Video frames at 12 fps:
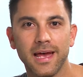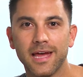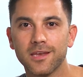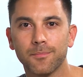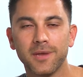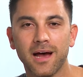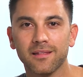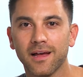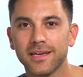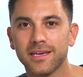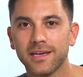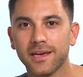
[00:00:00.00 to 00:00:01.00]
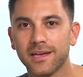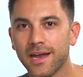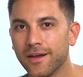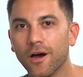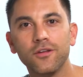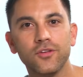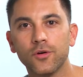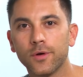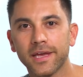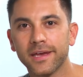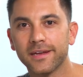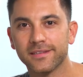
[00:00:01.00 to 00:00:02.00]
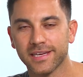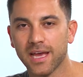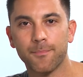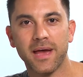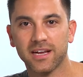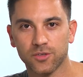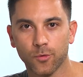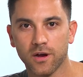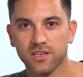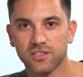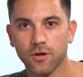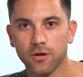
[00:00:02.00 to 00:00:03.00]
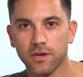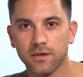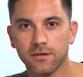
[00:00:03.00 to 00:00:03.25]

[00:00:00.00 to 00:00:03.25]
end up not liking it and undoing it to get back to where I started.